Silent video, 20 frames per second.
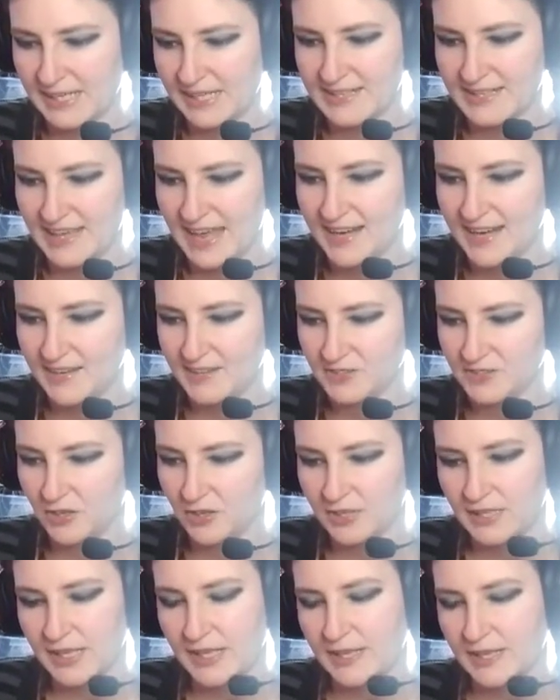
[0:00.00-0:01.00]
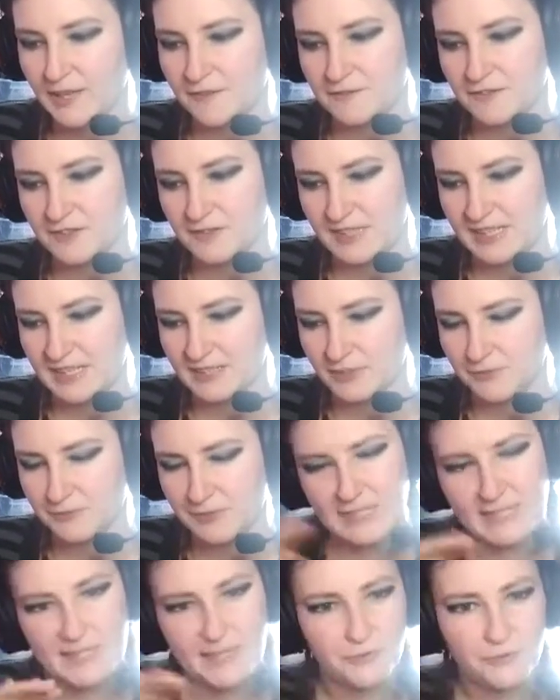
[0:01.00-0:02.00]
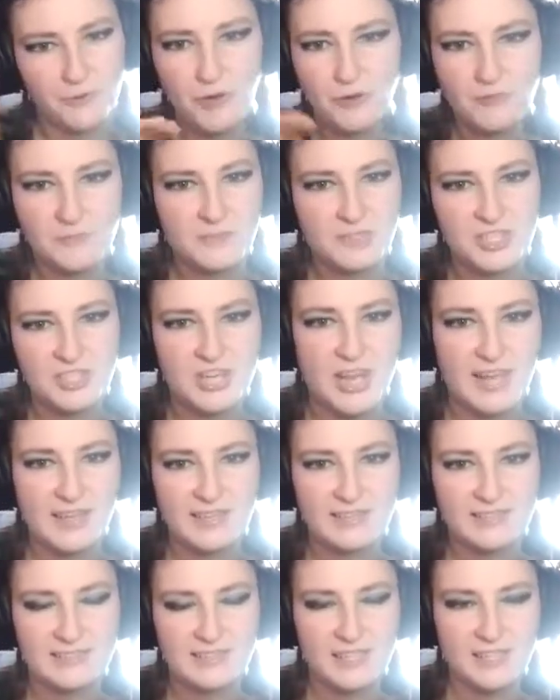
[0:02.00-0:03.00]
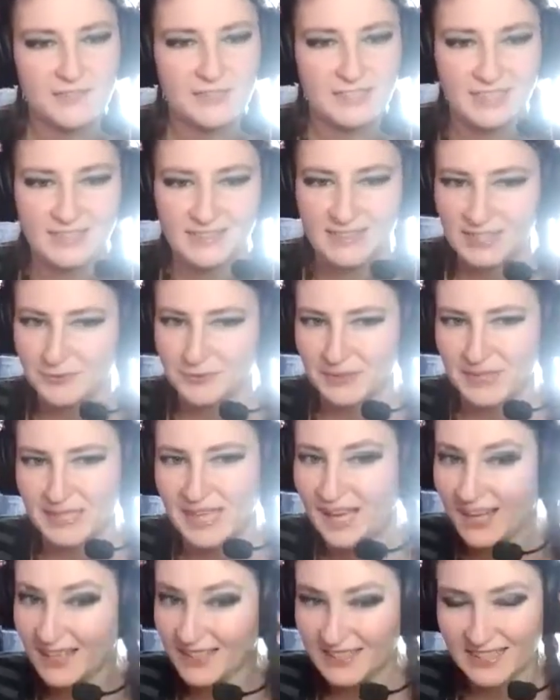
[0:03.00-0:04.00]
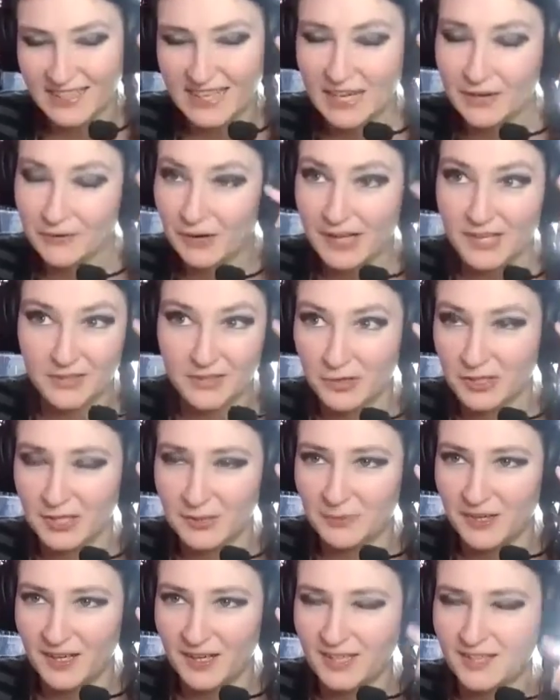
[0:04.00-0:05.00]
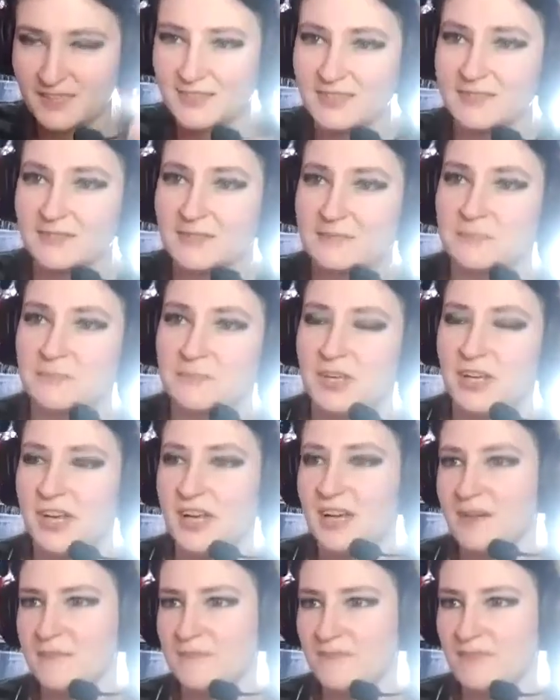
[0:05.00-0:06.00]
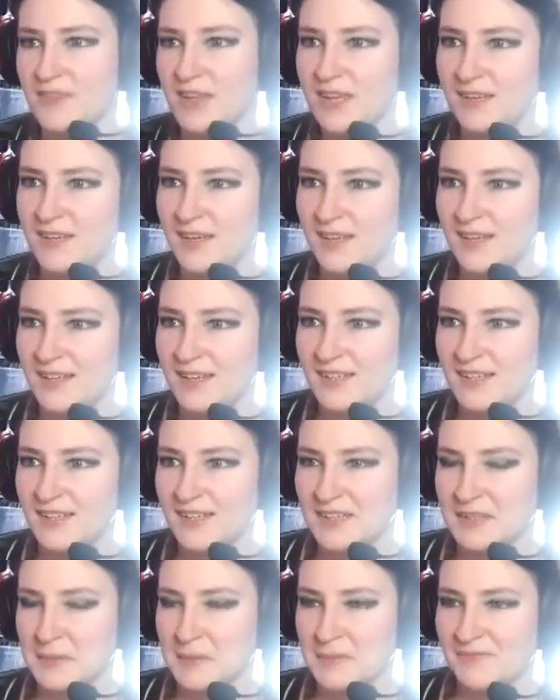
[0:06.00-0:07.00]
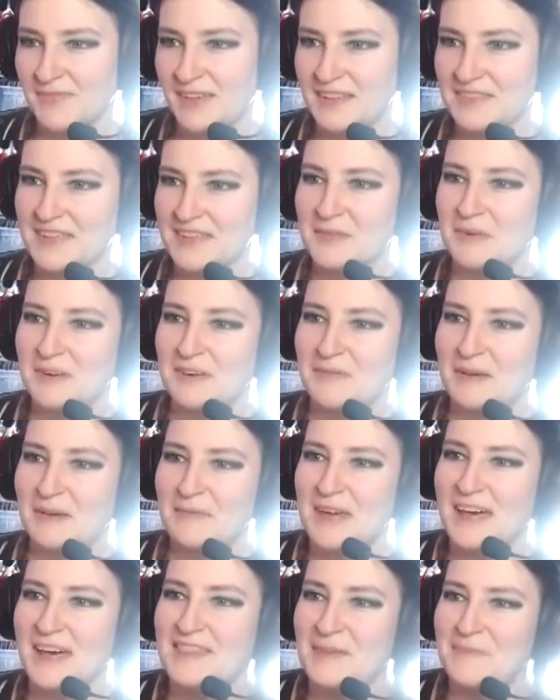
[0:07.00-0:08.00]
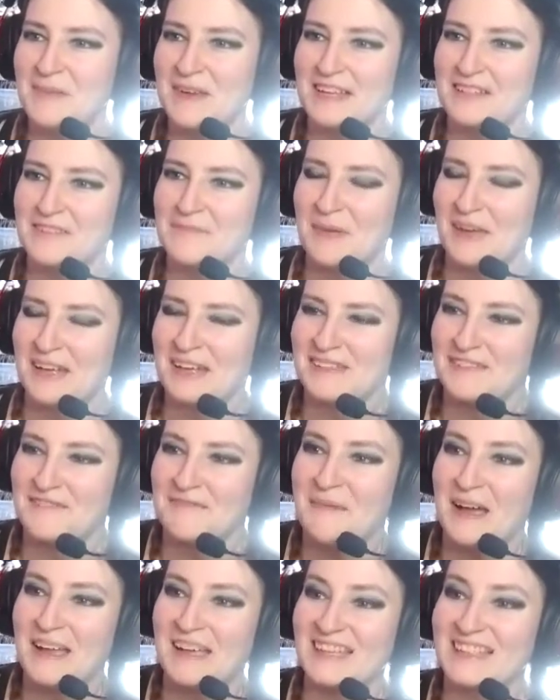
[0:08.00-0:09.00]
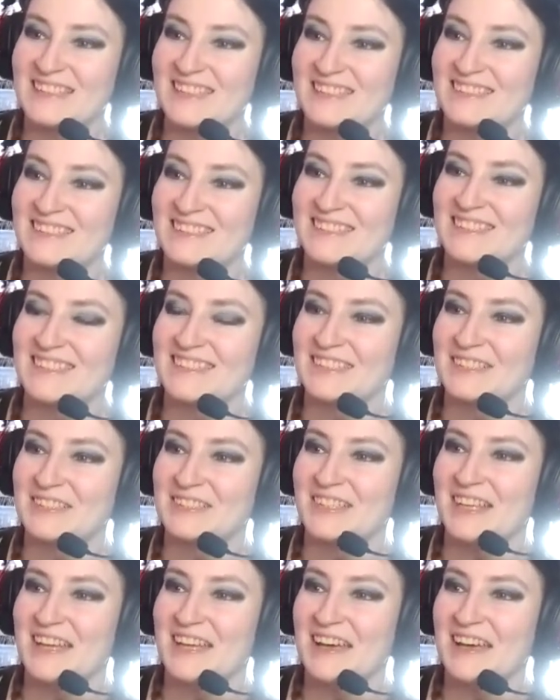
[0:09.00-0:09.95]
dense, or like if something has a really chromed shiny surface, like that's really hard to get right color wise. But I think one of my the biggest pains of my existence is